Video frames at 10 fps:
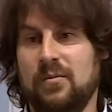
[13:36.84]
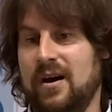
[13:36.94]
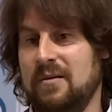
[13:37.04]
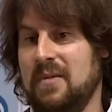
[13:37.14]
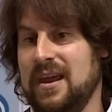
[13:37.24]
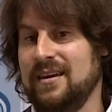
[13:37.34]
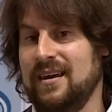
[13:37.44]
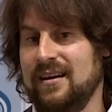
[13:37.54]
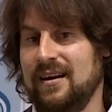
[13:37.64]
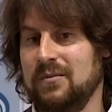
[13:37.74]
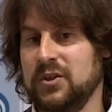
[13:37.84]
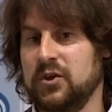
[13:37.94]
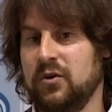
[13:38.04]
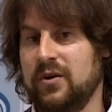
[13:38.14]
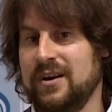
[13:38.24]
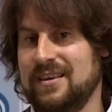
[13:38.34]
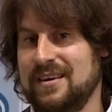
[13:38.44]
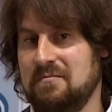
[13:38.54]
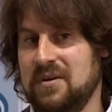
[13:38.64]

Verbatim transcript: by making a majority